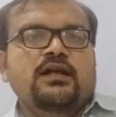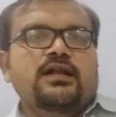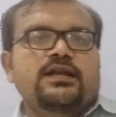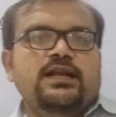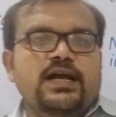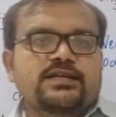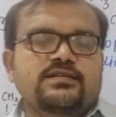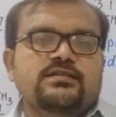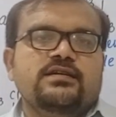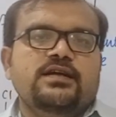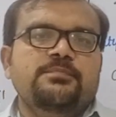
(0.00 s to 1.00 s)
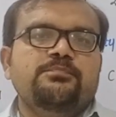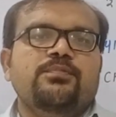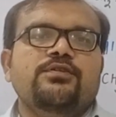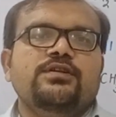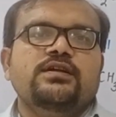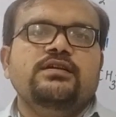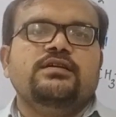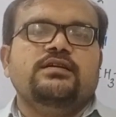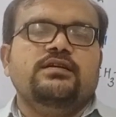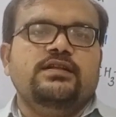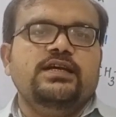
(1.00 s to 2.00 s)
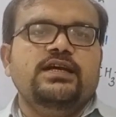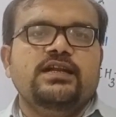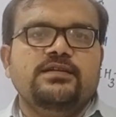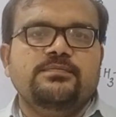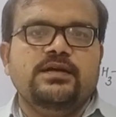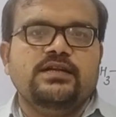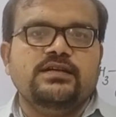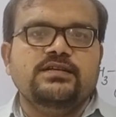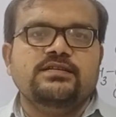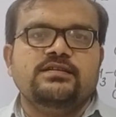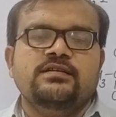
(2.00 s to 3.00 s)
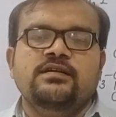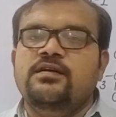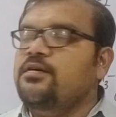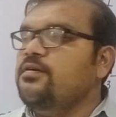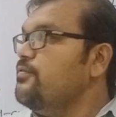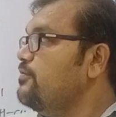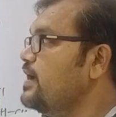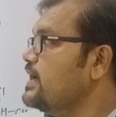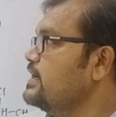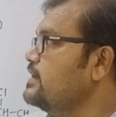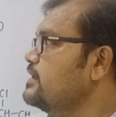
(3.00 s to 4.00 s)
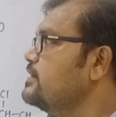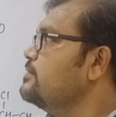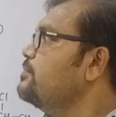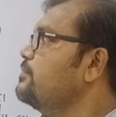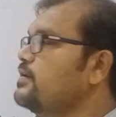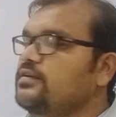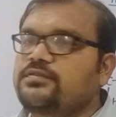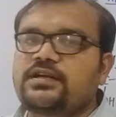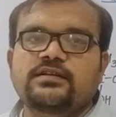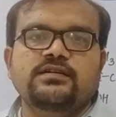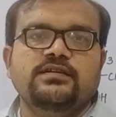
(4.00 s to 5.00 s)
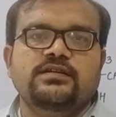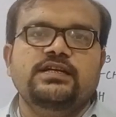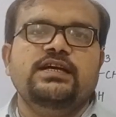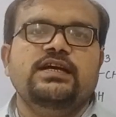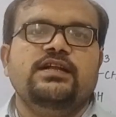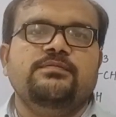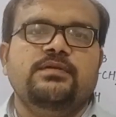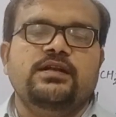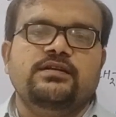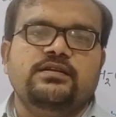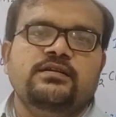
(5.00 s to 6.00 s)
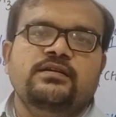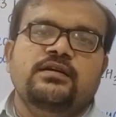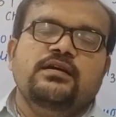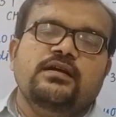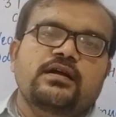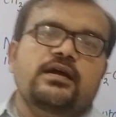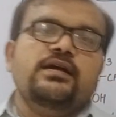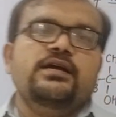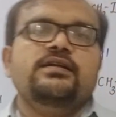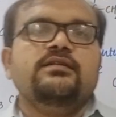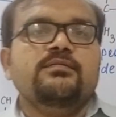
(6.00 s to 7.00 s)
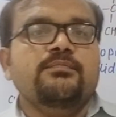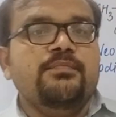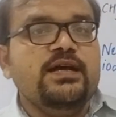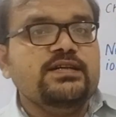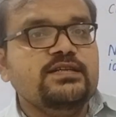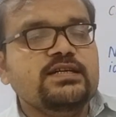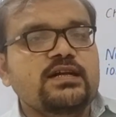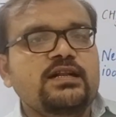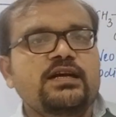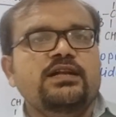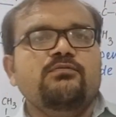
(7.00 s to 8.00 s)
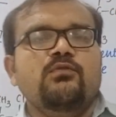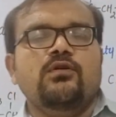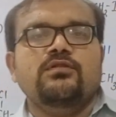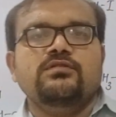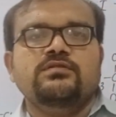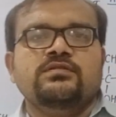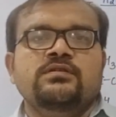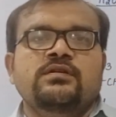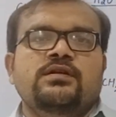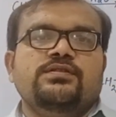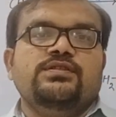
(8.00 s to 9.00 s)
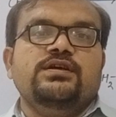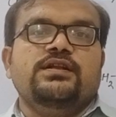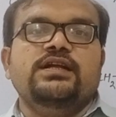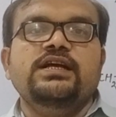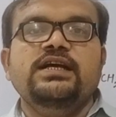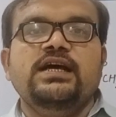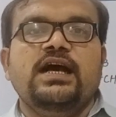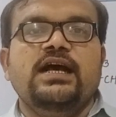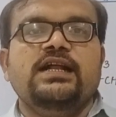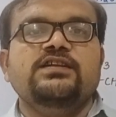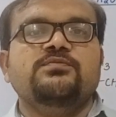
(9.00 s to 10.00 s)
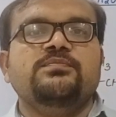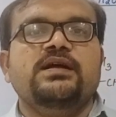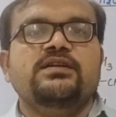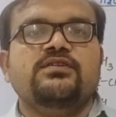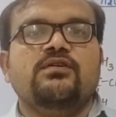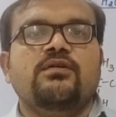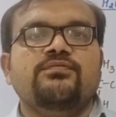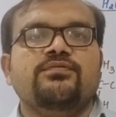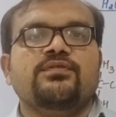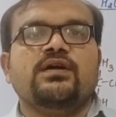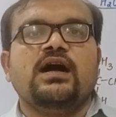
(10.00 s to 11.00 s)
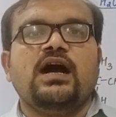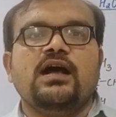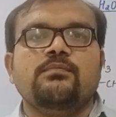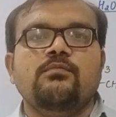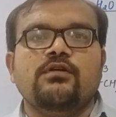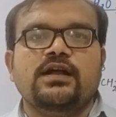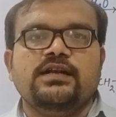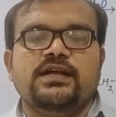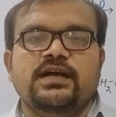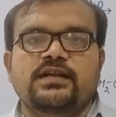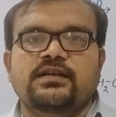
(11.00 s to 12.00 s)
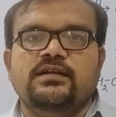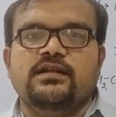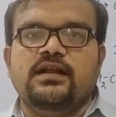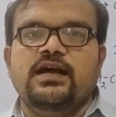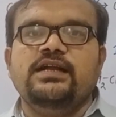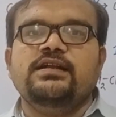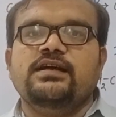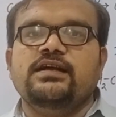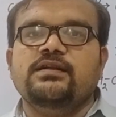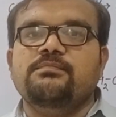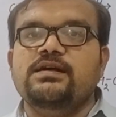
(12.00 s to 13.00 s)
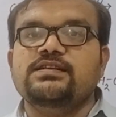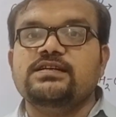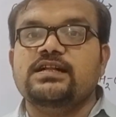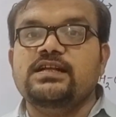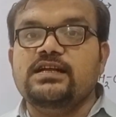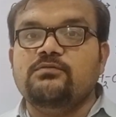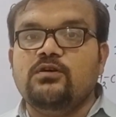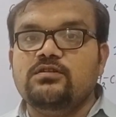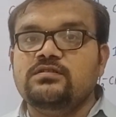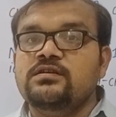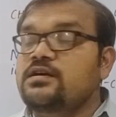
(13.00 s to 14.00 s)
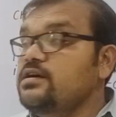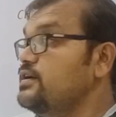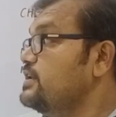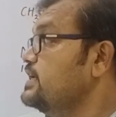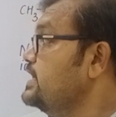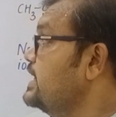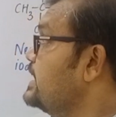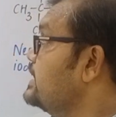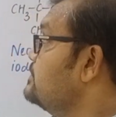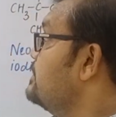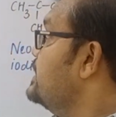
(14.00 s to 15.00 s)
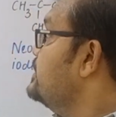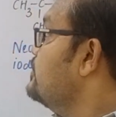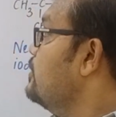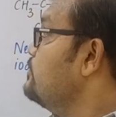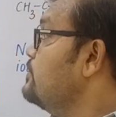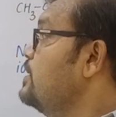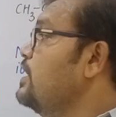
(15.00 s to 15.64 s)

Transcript: next important rearrangement is Wagner-Meerwein rearrangement. It basically involves the rearrangement of carbocation, right? It basically involves rearrangement of